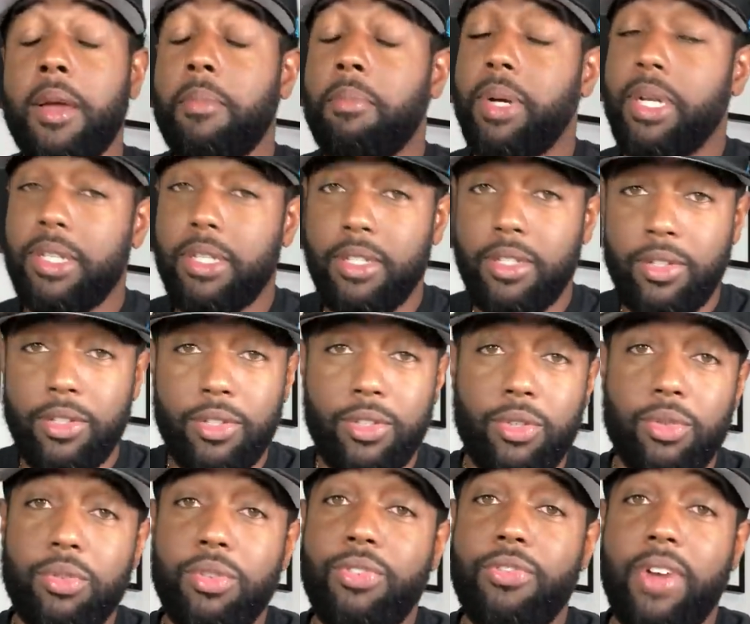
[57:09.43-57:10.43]
But
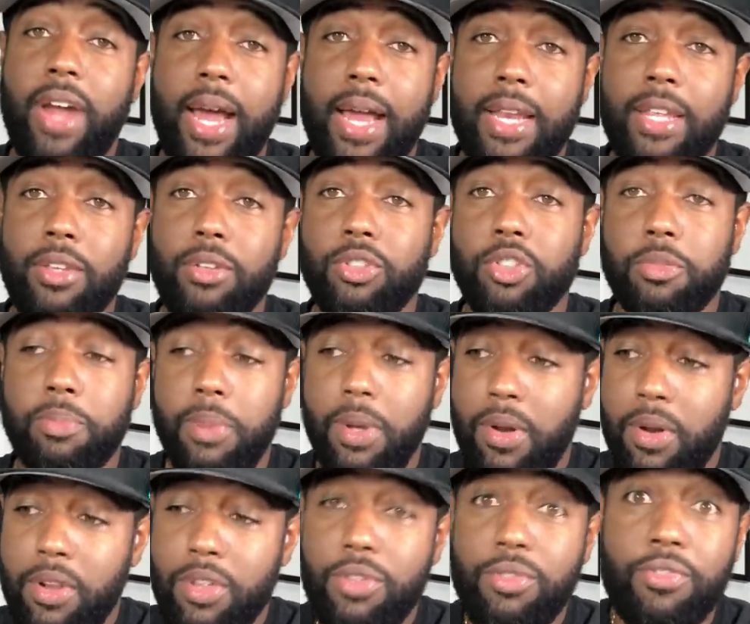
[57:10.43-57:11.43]
you defiling your
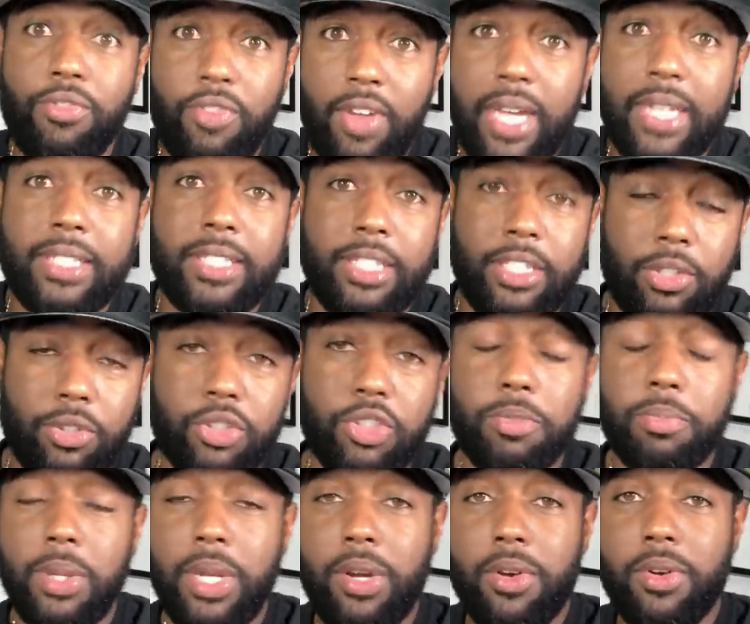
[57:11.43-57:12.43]
spirit. You vexing your
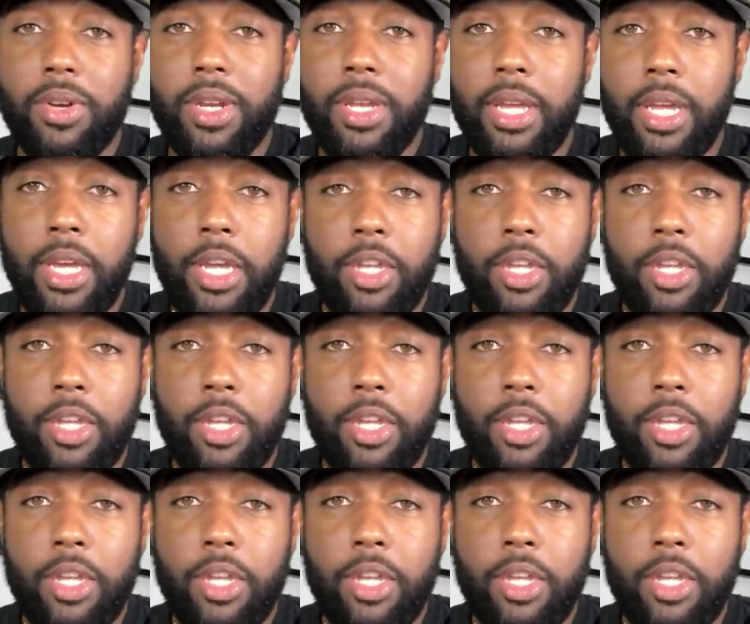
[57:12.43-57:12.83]
spirit.